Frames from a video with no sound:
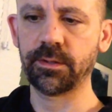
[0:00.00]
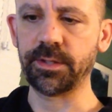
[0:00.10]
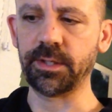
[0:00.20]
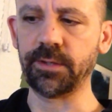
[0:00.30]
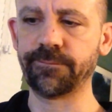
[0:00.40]

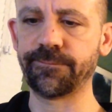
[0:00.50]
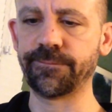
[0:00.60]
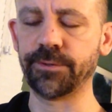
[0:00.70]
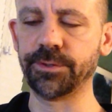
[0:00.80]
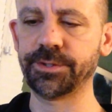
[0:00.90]
the
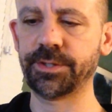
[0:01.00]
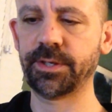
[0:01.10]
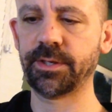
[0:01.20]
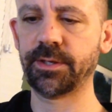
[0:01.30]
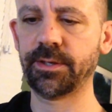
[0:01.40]
first
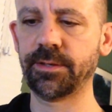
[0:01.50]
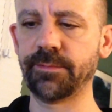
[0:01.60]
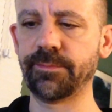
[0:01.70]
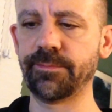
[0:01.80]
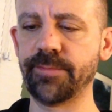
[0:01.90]

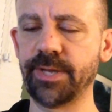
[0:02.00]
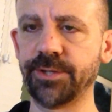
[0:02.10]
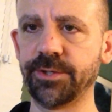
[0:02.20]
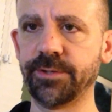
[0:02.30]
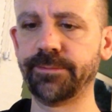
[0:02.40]

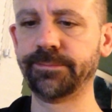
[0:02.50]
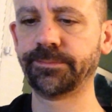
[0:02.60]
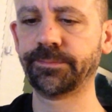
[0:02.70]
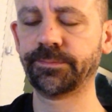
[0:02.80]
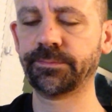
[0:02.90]
measure,
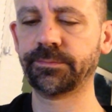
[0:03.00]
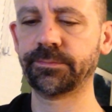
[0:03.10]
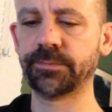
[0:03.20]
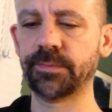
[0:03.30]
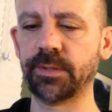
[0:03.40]

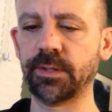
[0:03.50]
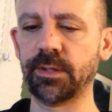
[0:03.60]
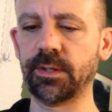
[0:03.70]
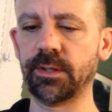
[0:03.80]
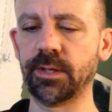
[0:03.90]

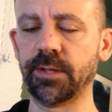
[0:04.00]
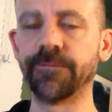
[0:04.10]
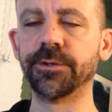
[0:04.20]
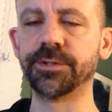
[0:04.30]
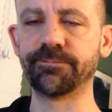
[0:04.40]
the
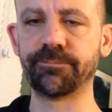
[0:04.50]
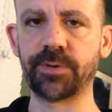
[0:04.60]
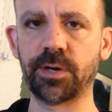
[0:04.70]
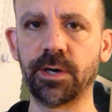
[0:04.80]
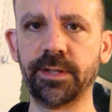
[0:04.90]
first
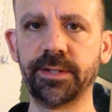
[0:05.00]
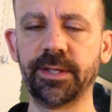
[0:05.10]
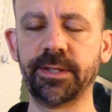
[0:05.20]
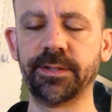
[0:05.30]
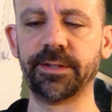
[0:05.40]
bar and
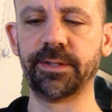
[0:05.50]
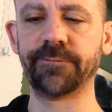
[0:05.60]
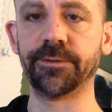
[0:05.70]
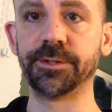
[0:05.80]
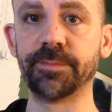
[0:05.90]
then the
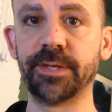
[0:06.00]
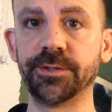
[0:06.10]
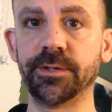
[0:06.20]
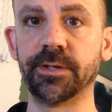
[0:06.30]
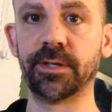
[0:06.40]
first
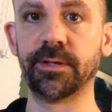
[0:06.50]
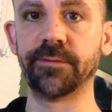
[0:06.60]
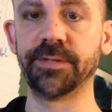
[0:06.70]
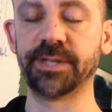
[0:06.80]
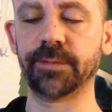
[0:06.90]
measure
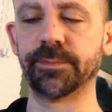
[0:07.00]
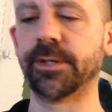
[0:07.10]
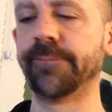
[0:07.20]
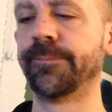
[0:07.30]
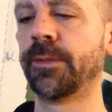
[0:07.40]
of the second
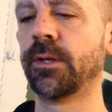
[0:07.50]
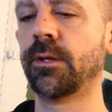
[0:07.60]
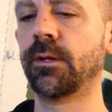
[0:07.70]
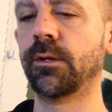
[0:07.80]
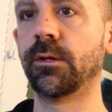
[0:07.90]
bar
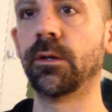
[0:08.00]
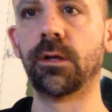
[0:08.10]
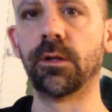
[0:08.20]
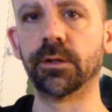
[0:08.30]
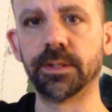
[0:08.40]

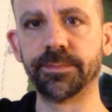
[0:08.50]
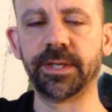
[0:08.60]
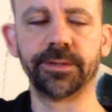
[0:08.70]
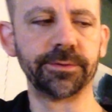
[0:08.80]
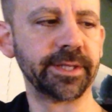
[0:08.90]
all come
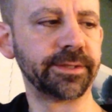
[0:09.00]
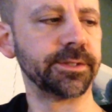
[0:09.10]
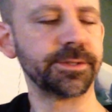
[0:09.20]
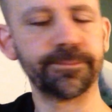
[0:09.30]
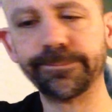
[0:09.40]
together like
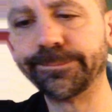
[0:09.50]
this.